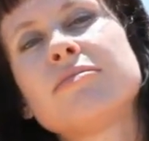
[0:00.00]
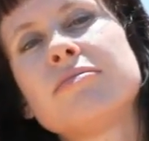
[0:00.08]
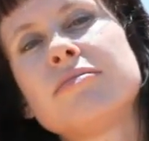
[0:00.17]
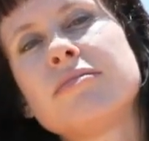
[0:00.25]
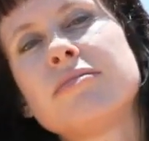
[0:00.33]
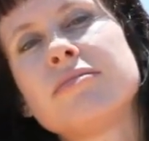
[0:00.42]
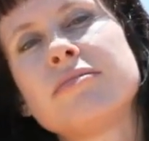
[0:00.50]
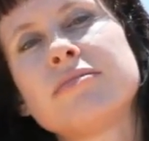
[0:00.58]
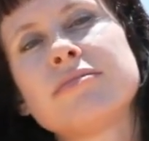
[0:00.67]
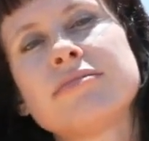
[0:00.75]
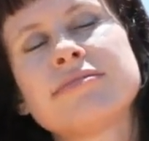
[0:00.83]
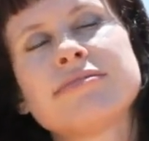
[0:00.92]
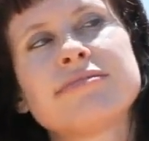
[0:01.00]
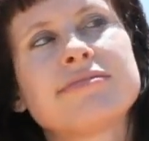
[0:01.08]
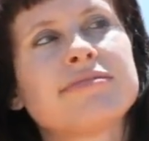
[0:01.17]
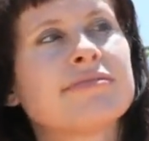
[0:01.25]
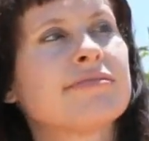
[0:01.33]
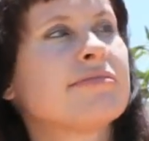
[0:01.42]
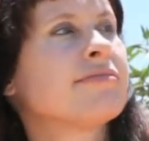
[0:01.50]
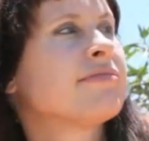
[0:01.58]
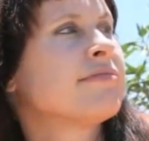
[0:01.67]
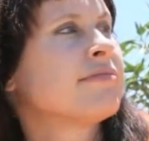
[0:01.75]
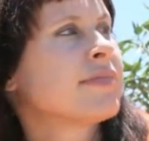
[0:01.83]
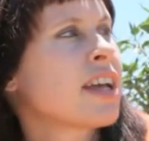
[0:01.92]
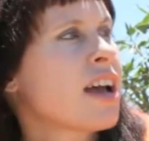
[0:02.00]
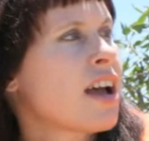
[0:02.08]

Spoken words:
(no one is talking)